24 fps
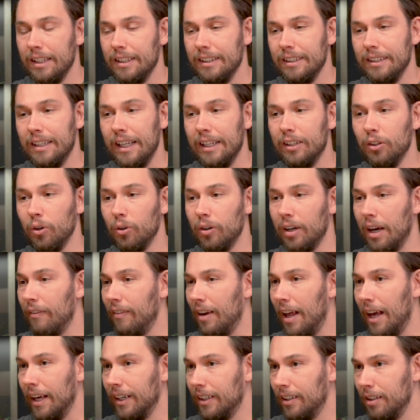they don't have
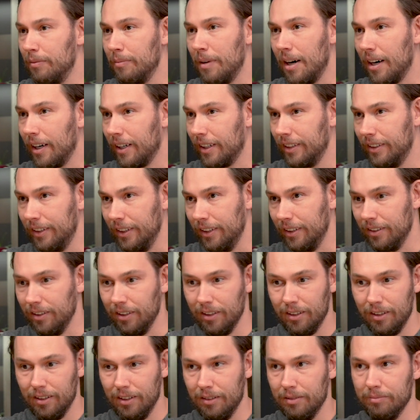like a marketing
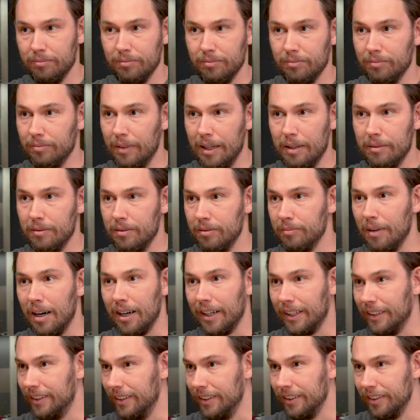
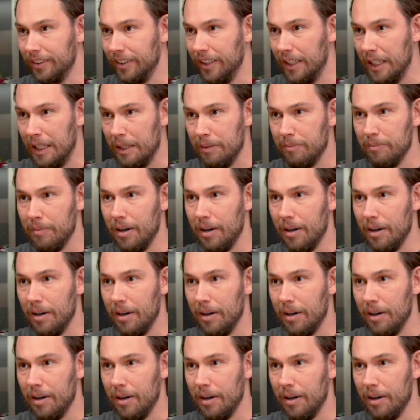team,